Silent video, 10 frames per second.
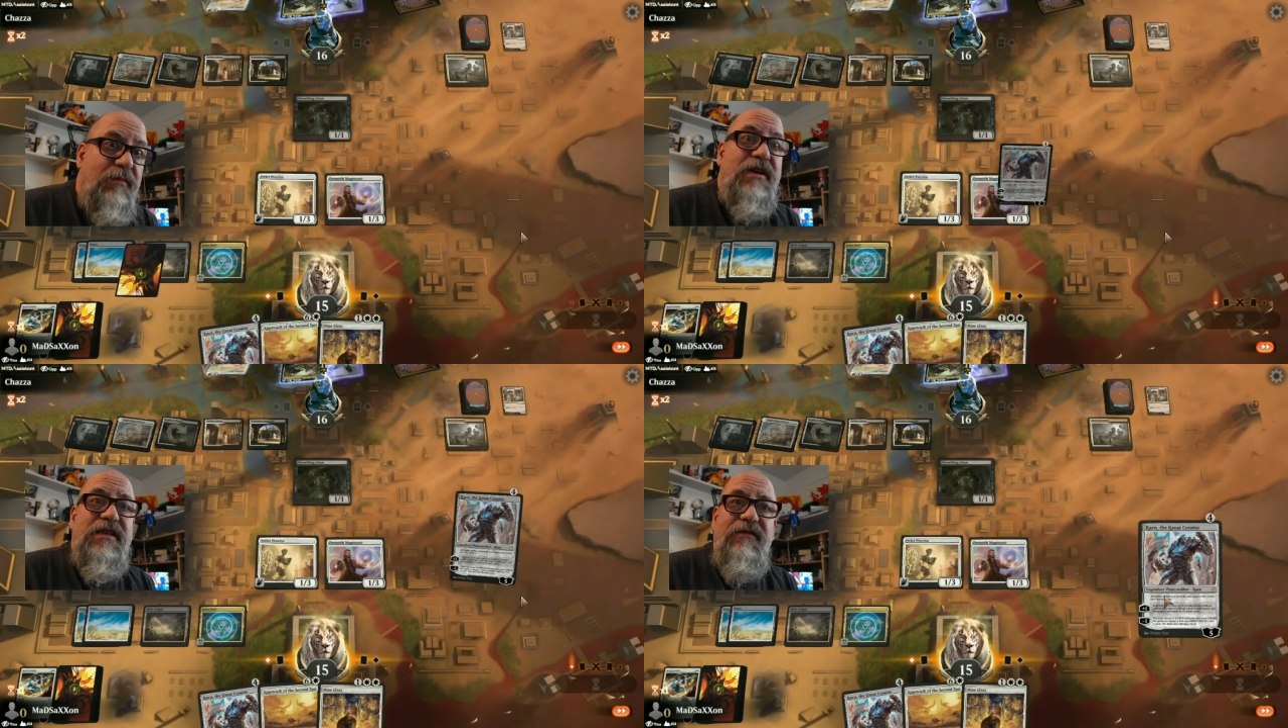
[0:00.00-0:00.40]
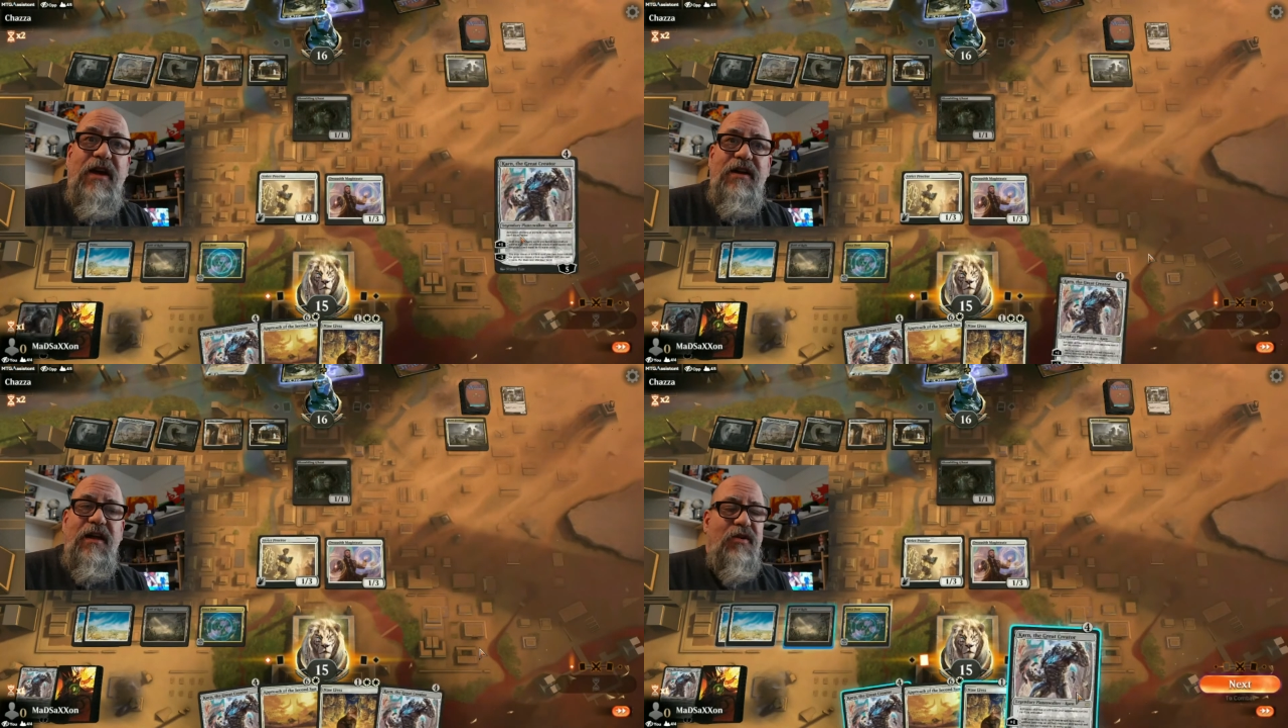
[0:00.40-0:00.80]
because I've
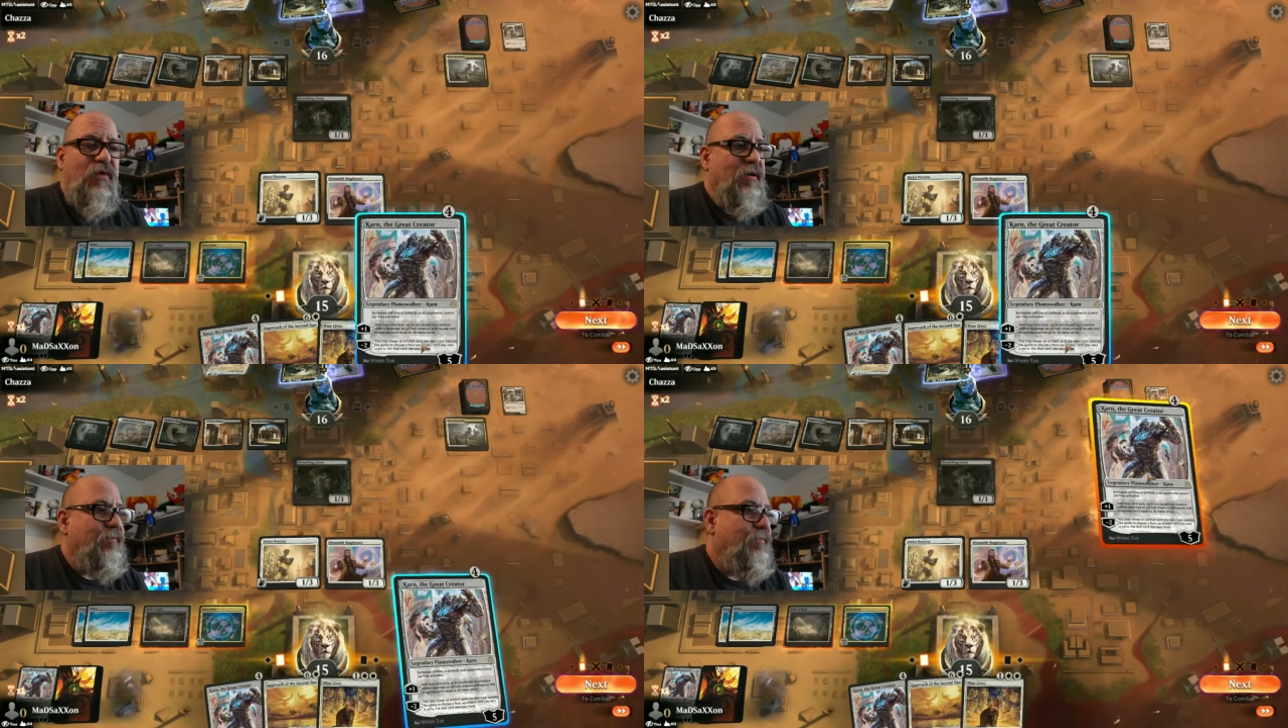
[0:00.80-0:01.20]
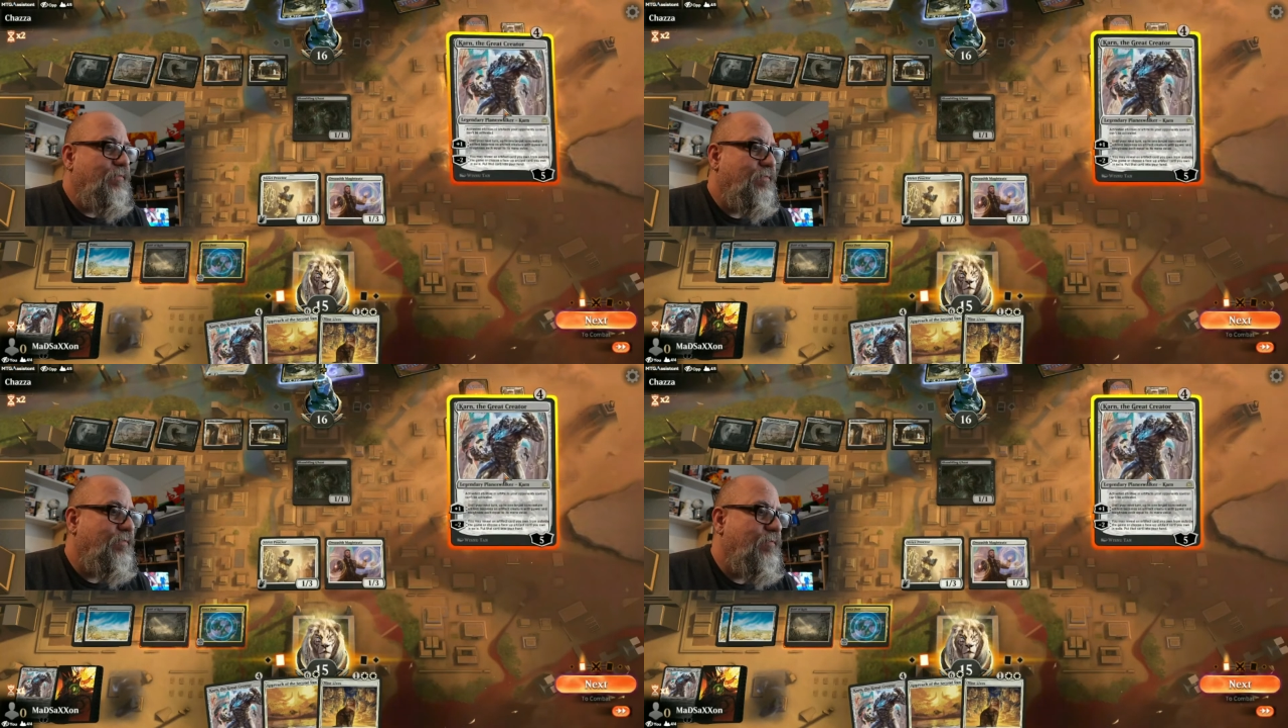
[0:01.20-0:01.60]
got another one.
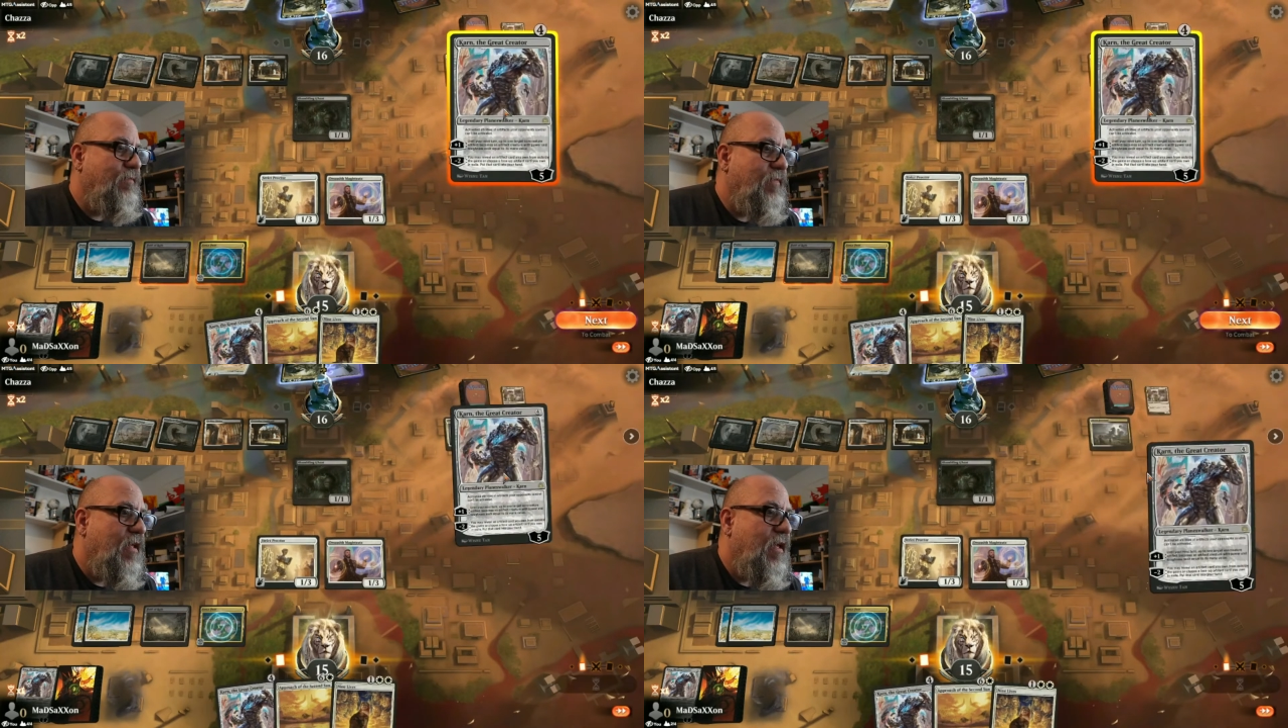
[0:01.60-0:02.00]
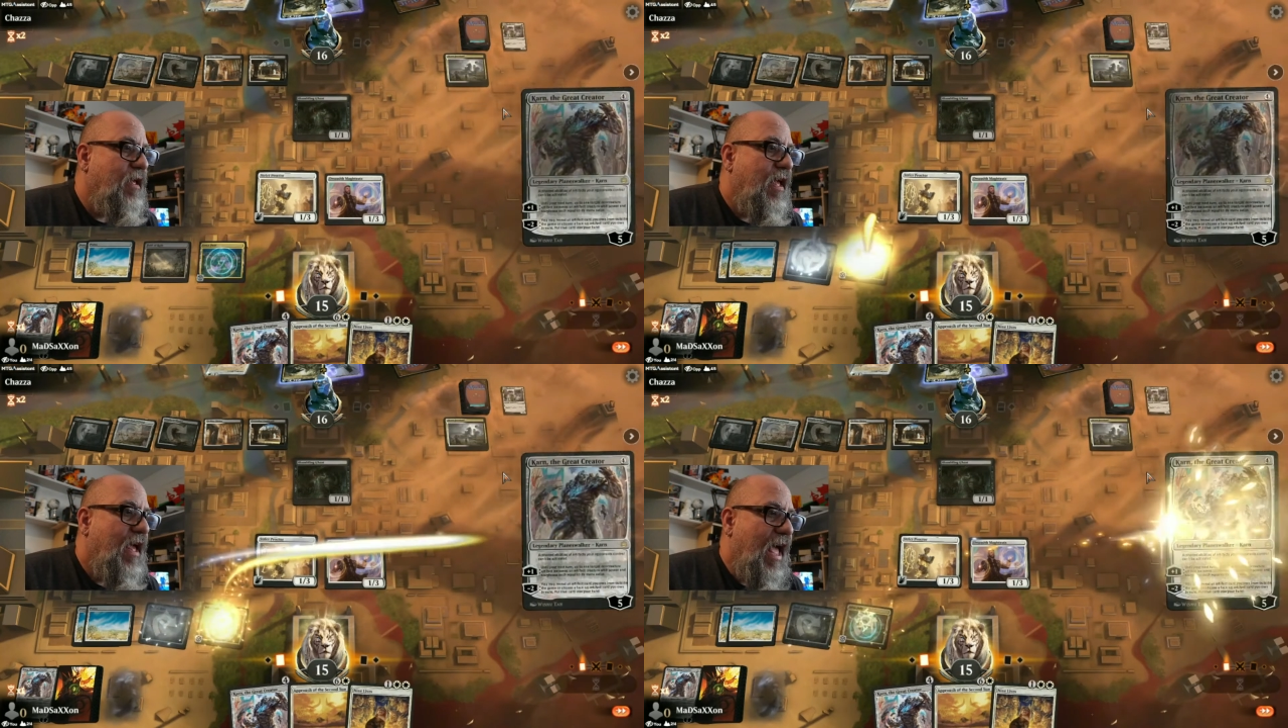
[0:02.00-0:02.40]

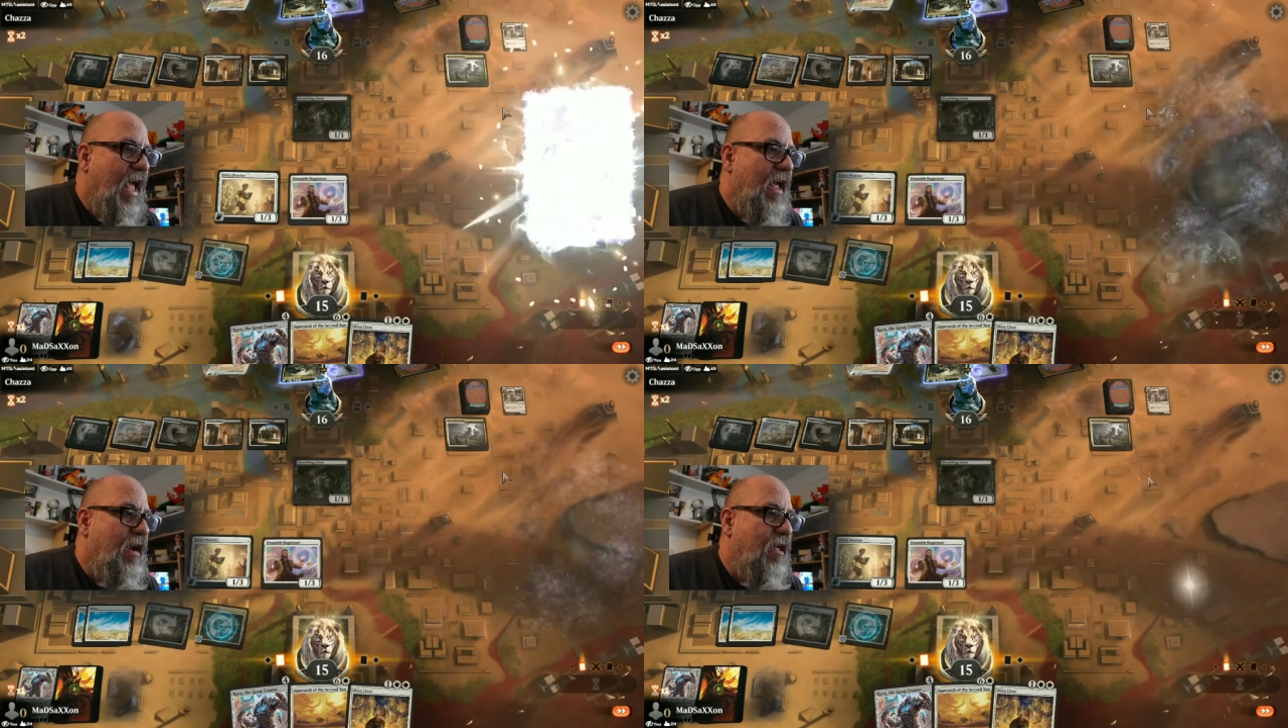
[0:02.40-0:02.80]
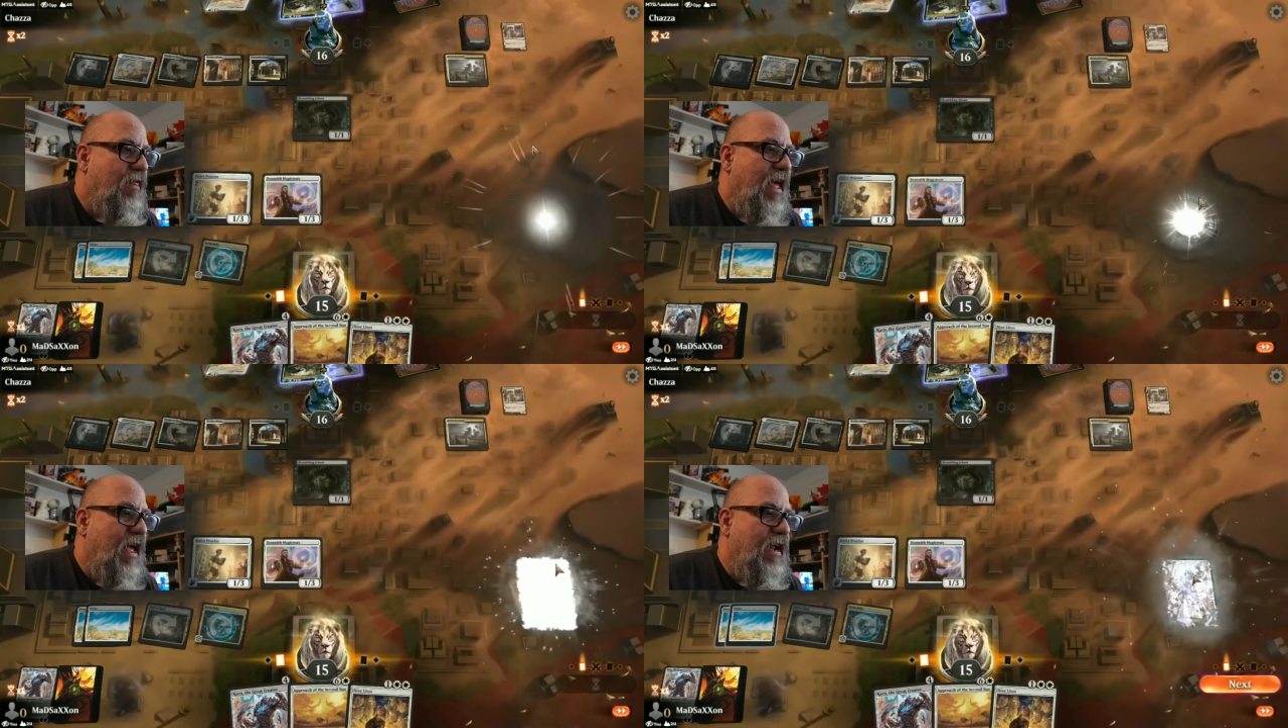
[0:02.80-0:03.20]
And
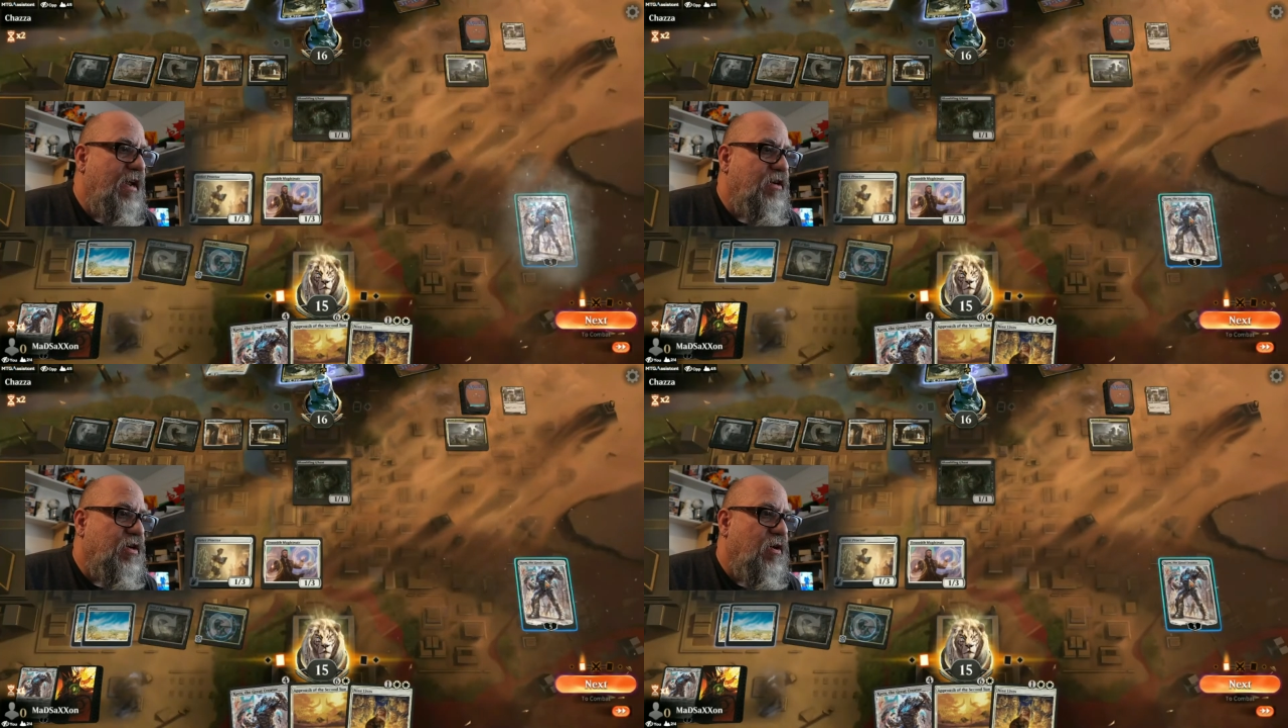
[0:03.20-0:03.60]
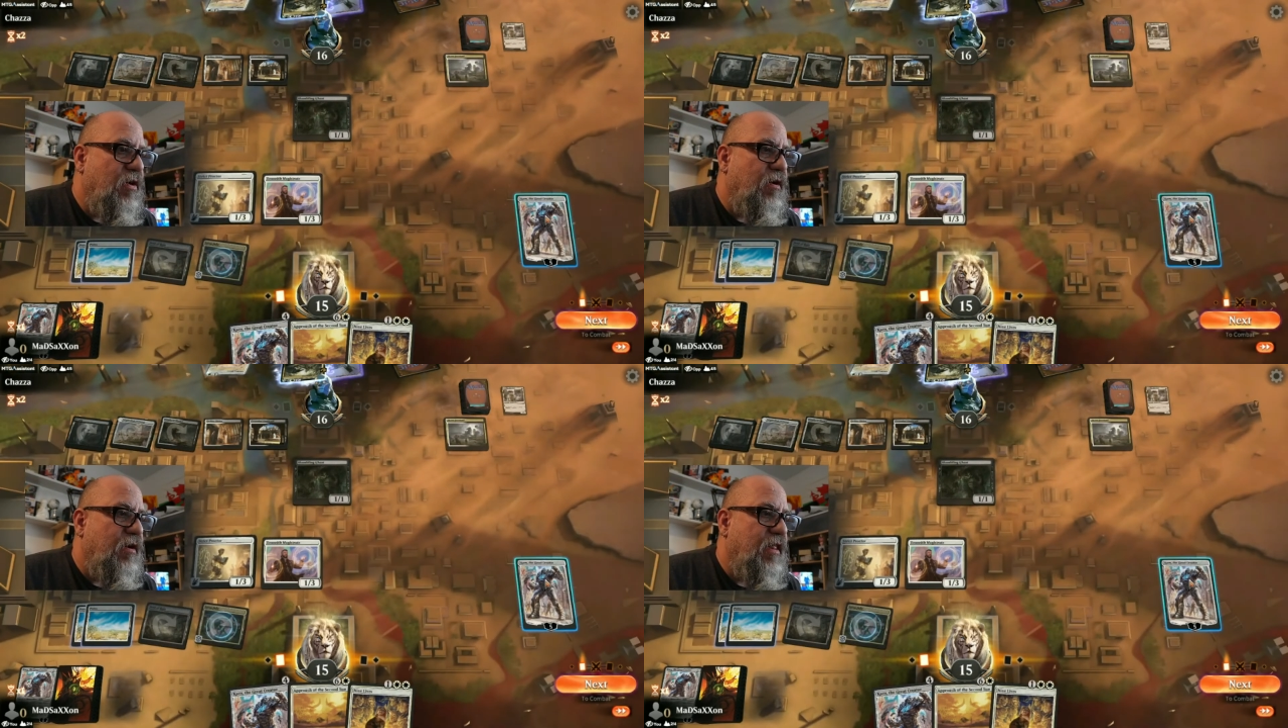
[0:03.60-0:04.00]
that in turn